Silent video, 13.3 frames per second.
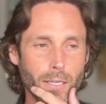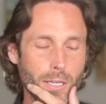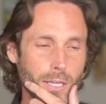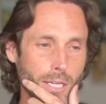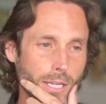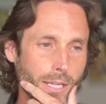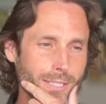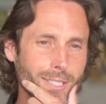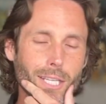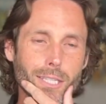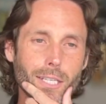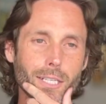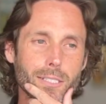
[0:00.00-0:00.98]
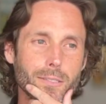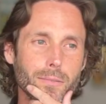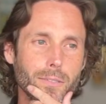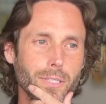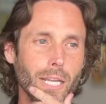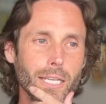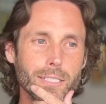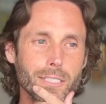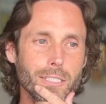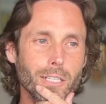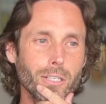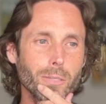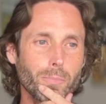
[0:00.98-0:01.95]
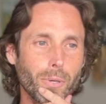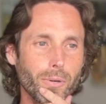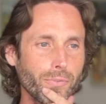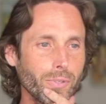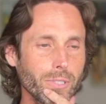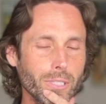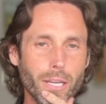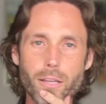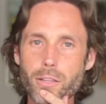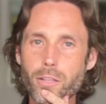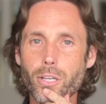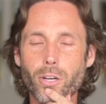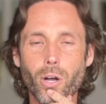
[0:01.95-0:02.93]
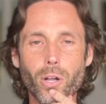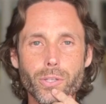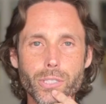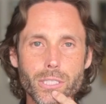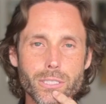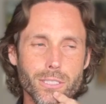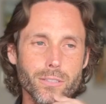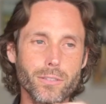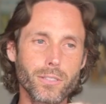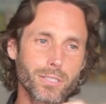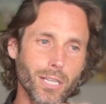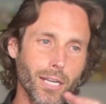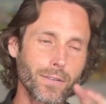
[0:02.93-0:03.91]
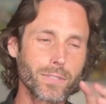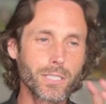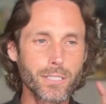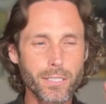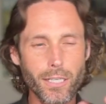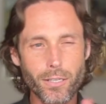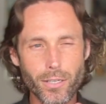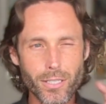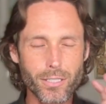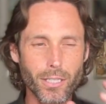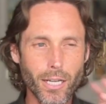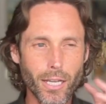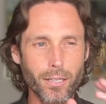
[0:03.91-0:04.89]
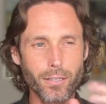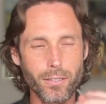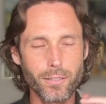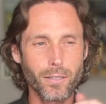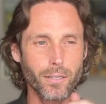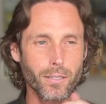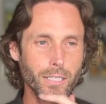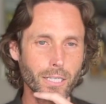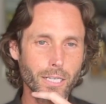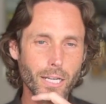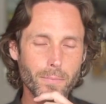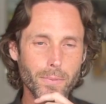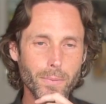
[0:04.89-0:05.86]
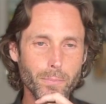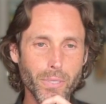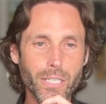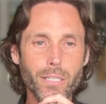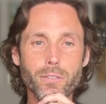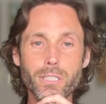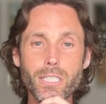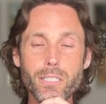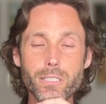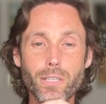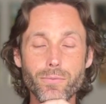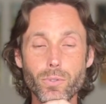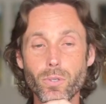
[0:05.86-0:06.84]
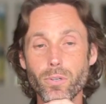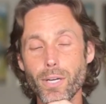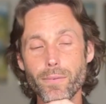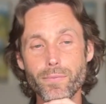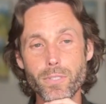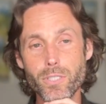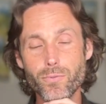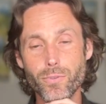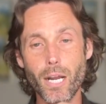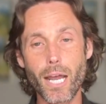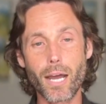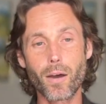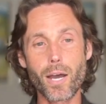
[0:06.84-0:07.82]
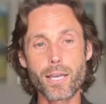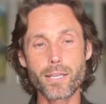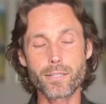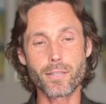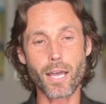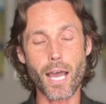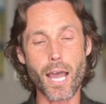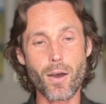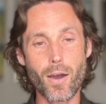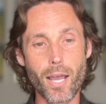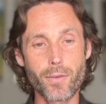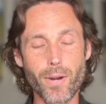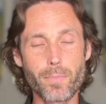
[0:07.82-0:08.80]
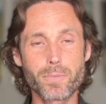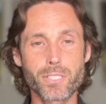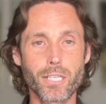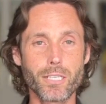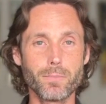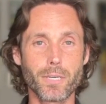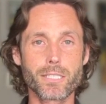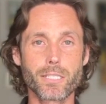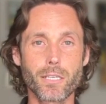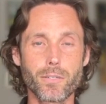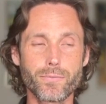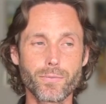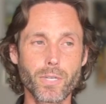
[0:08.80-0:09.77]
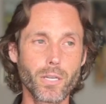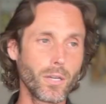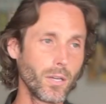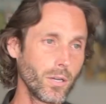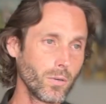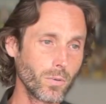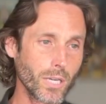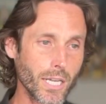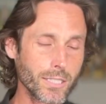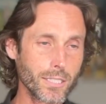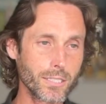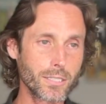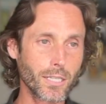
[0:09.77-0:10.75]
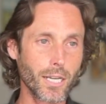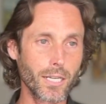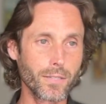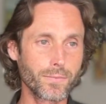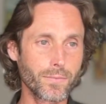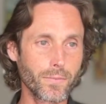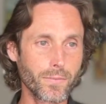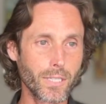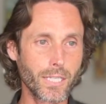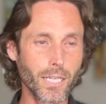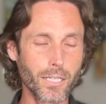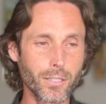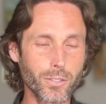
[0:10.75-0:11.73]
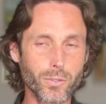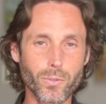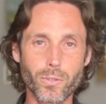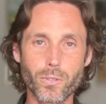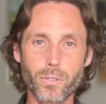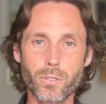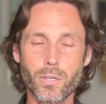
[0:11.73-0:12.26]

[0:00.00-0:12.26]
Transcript: It's not that it's necessarily perfect. I look at all of these and kind of see areas that I could clean it up, but it'll at least give you a reference for how I represented myself, what I did to kind of get in the door.